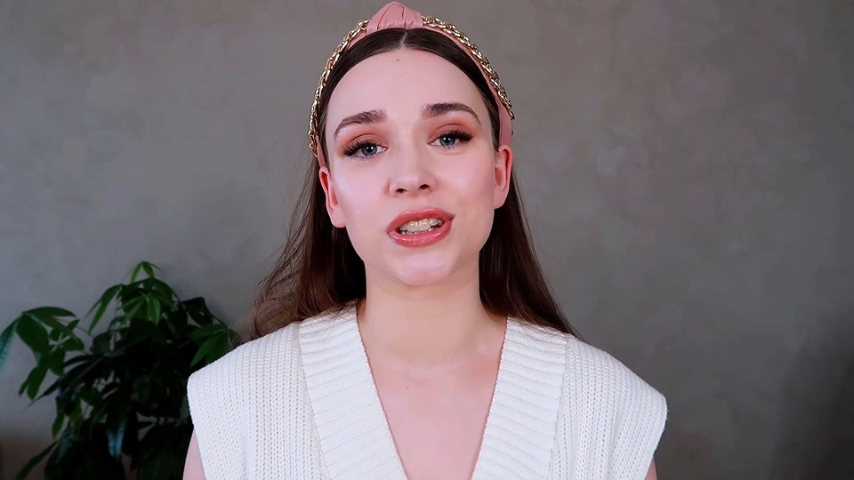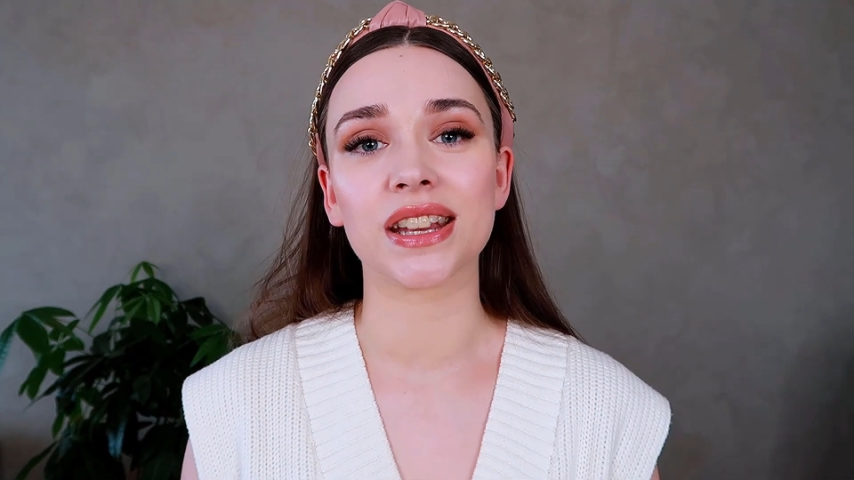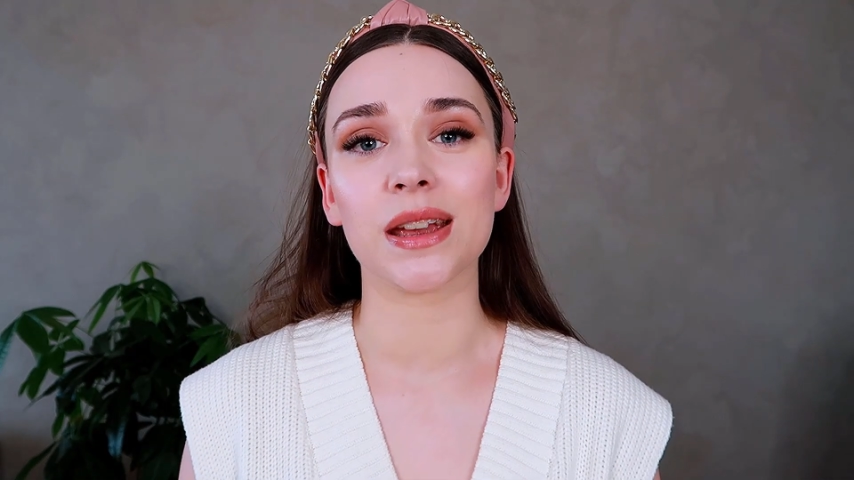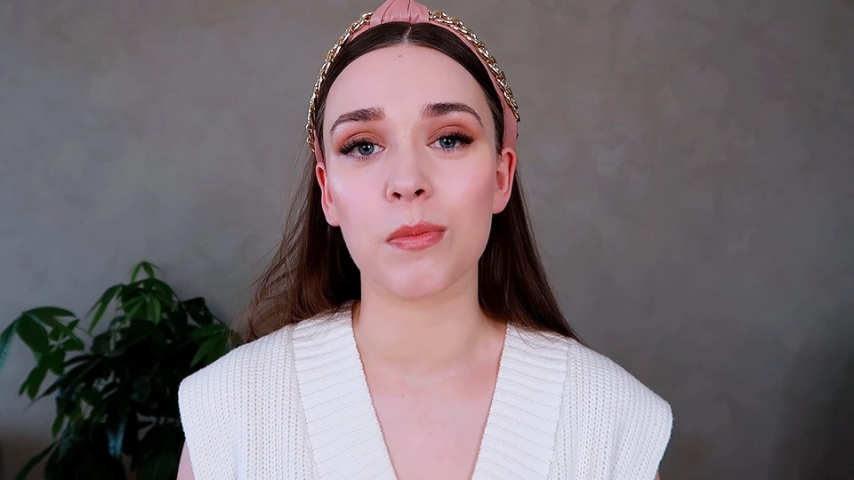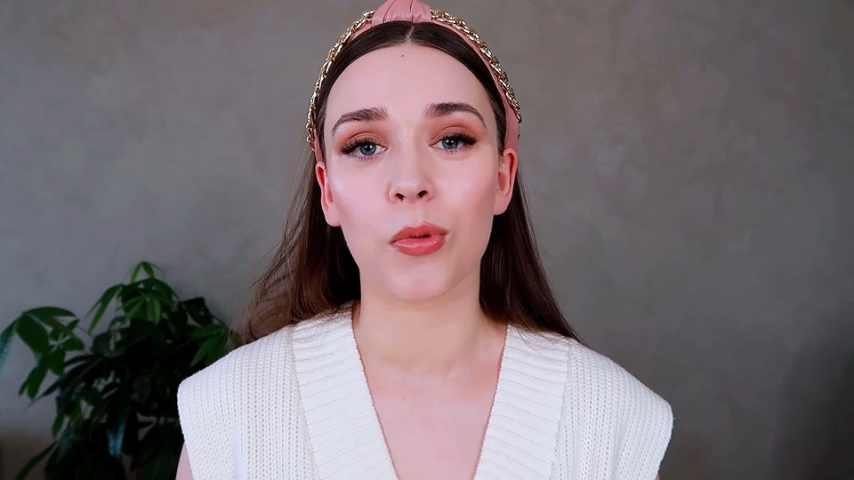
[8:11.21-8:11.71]
to
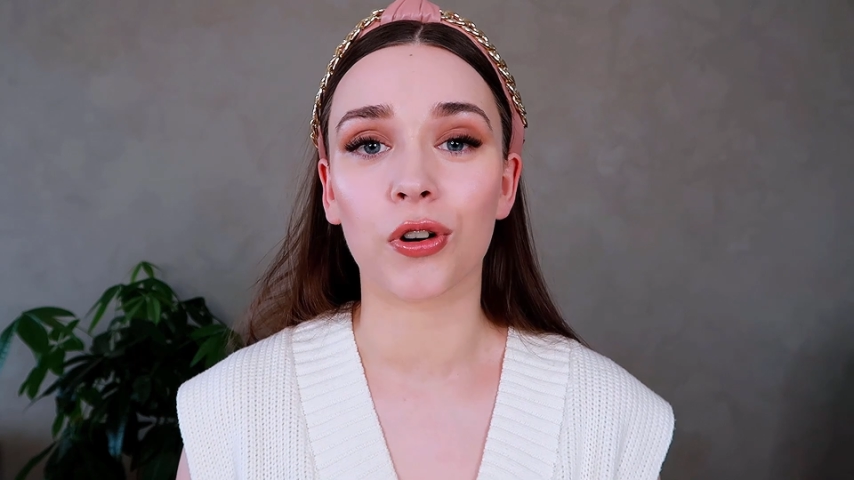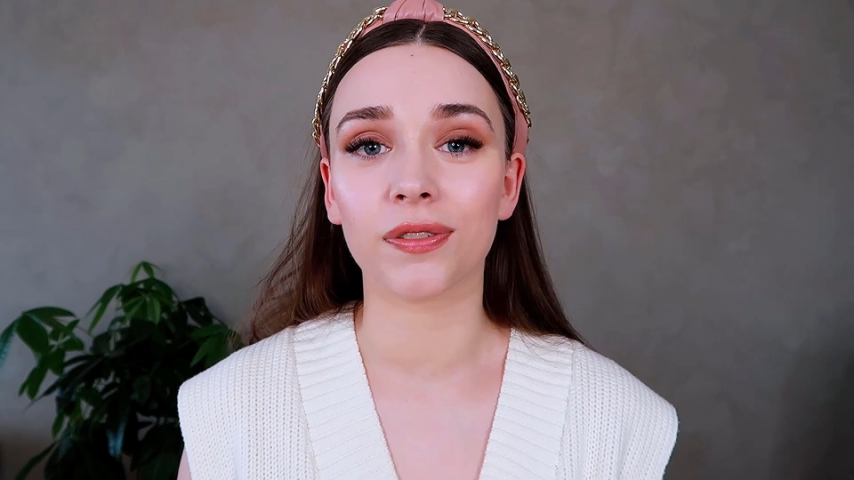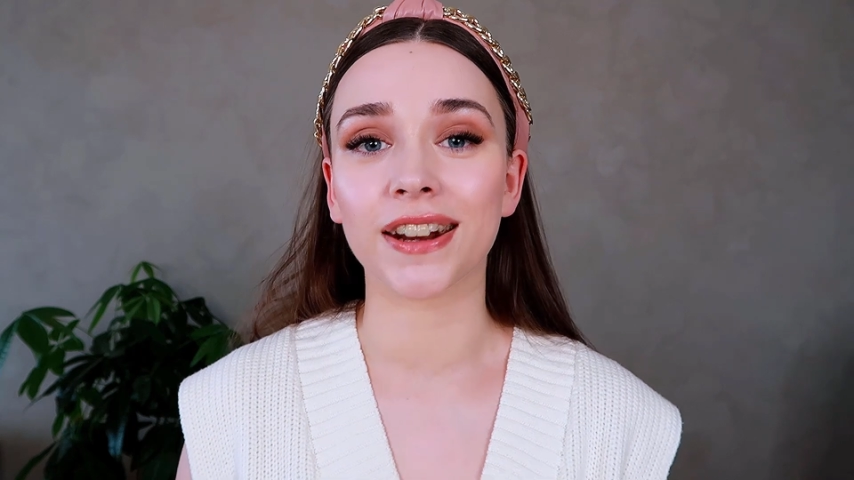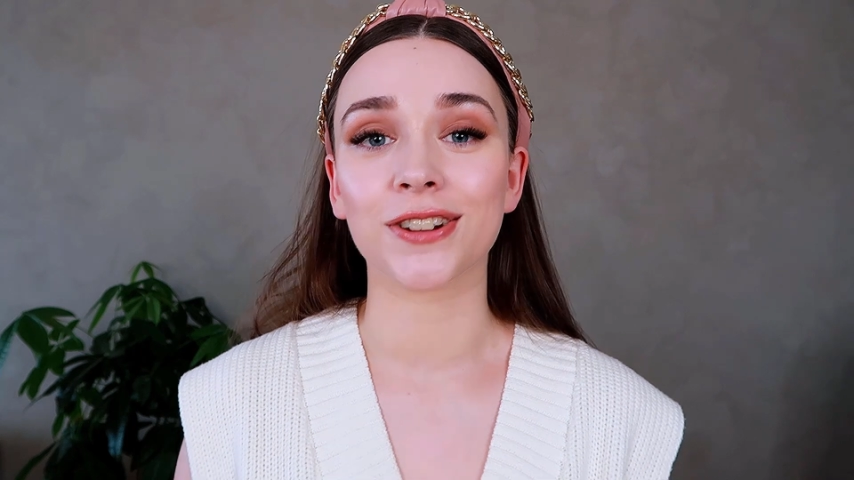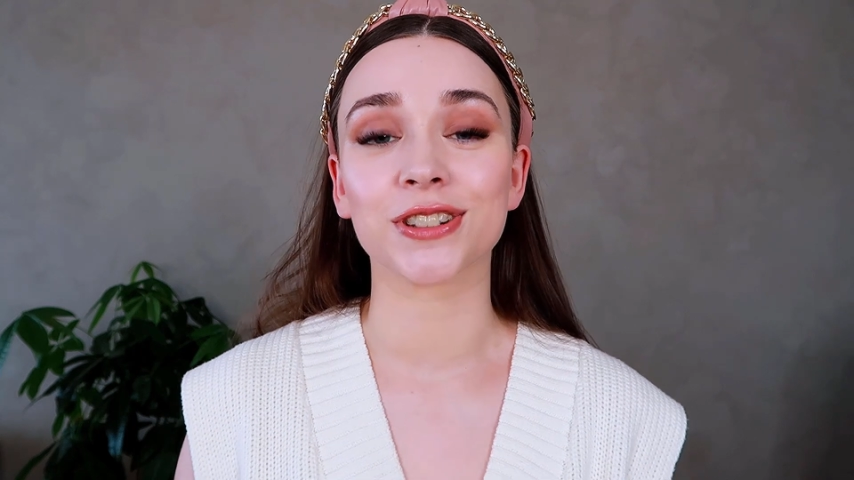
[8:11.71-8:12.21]
see more
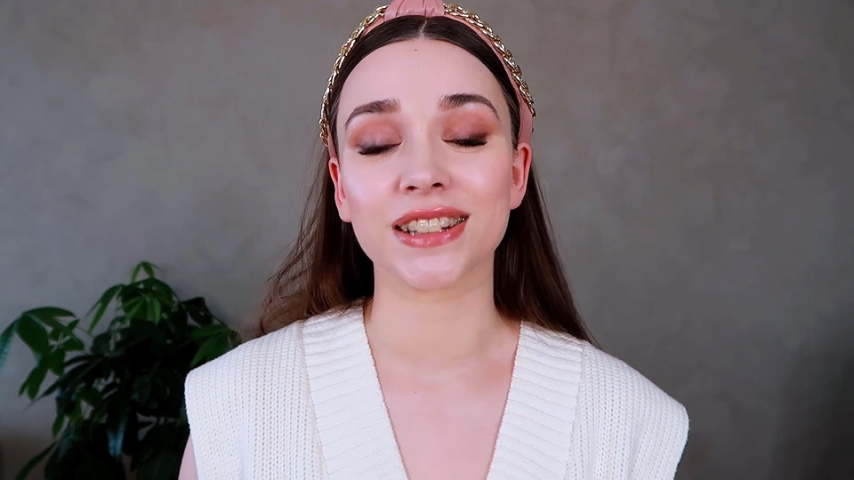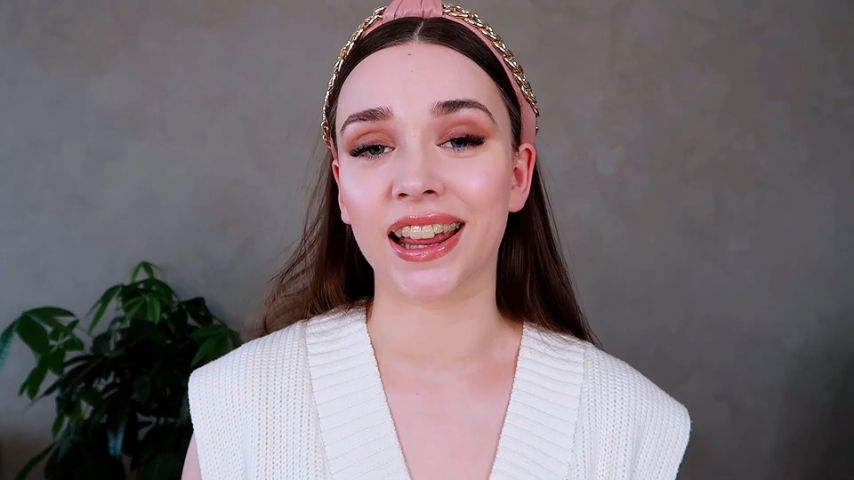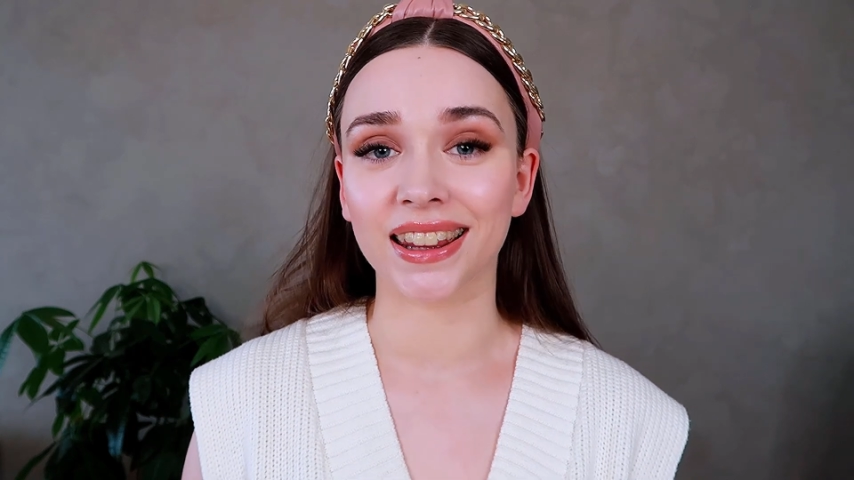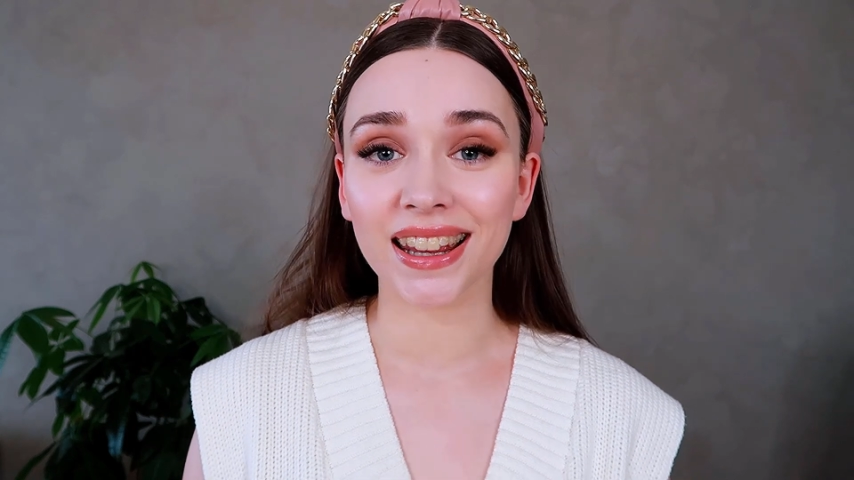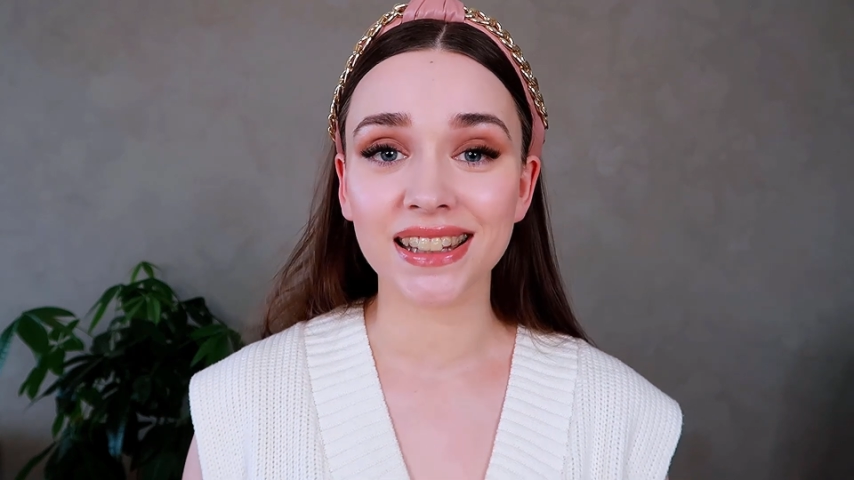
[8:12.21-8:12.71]
videos
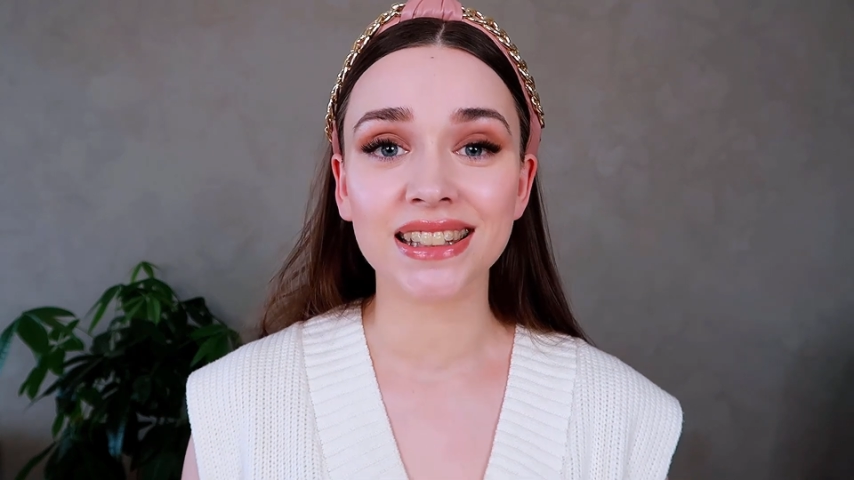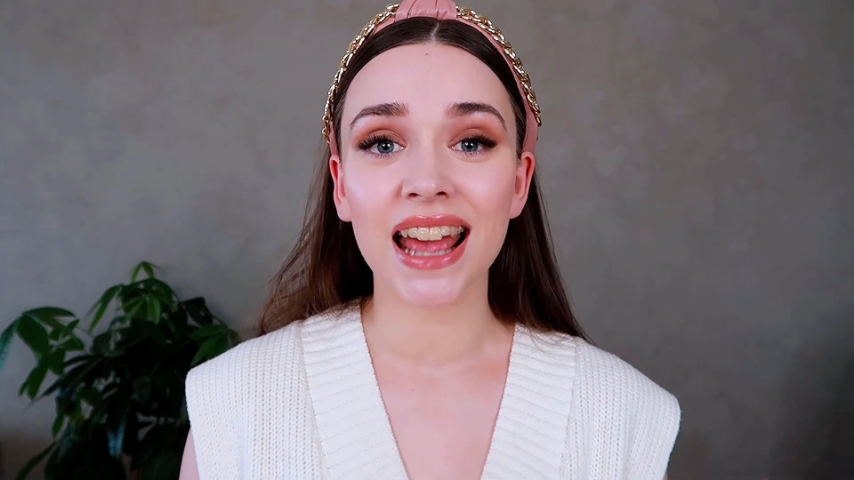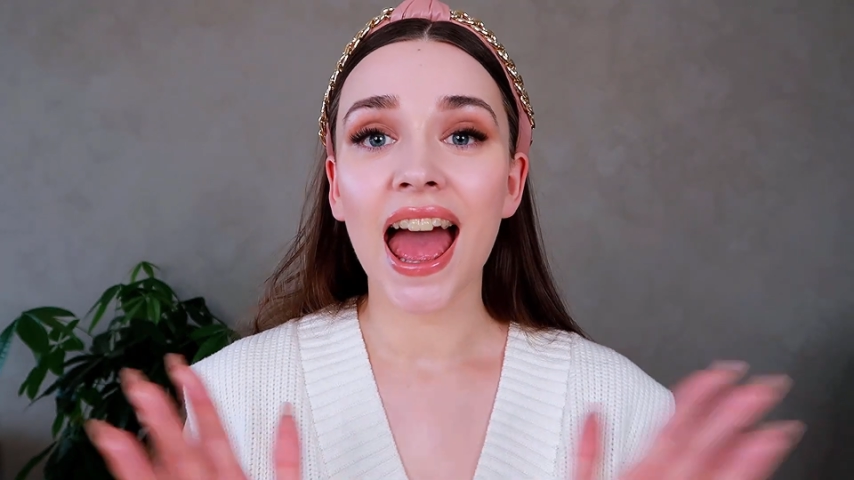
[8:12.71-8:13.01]
like this,